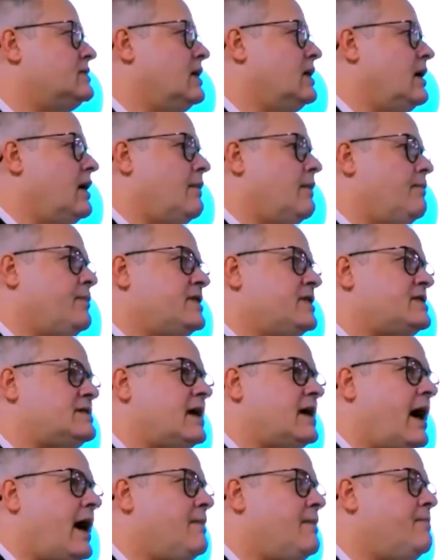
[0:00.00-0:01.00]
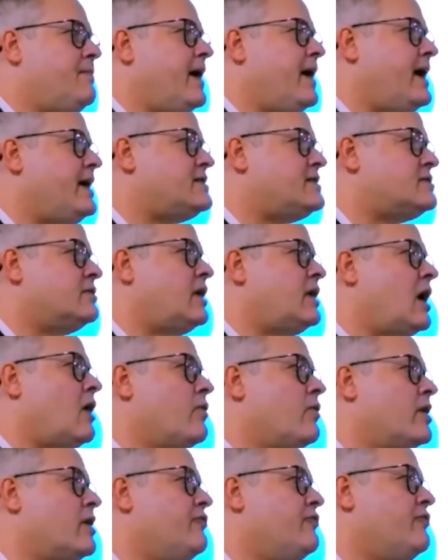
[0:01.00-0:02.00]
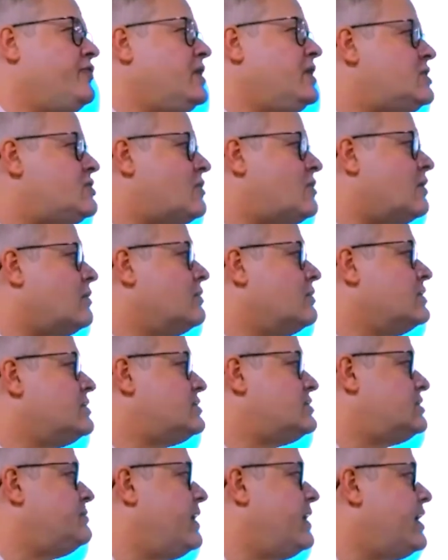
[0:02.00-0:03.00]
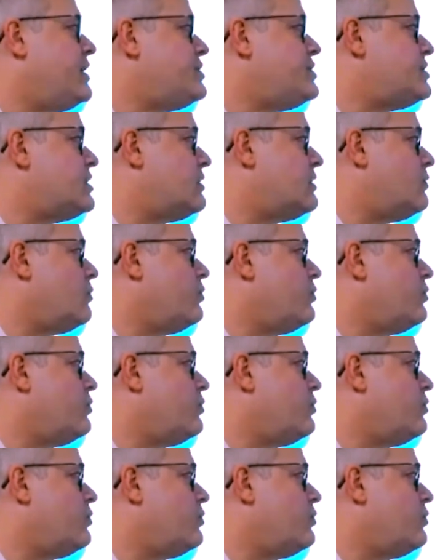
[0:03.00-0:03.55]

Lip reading: PCI based on our visual estimation,